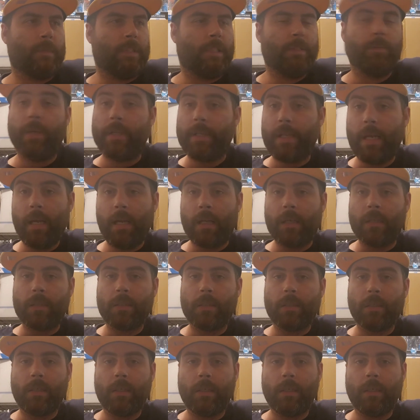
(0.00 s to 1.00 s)
yeah,
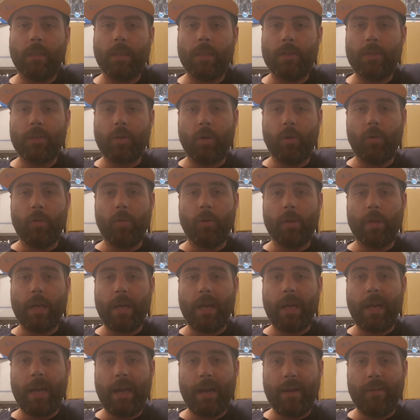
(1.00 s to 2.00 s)
it's cool that I
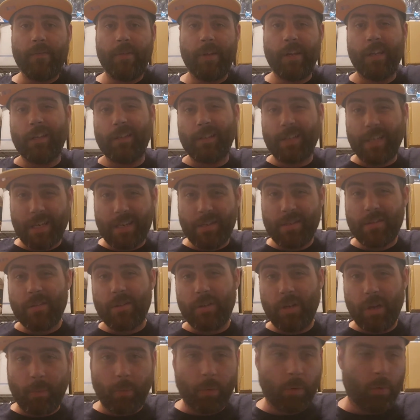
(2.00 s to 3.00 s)
have at least the
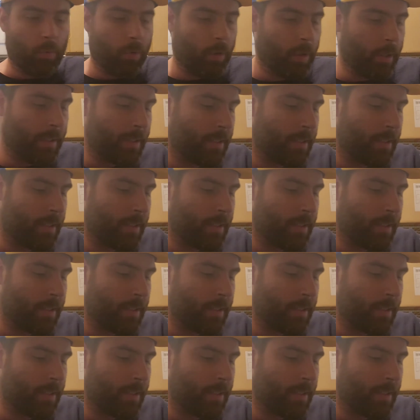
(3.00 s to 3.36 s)
#1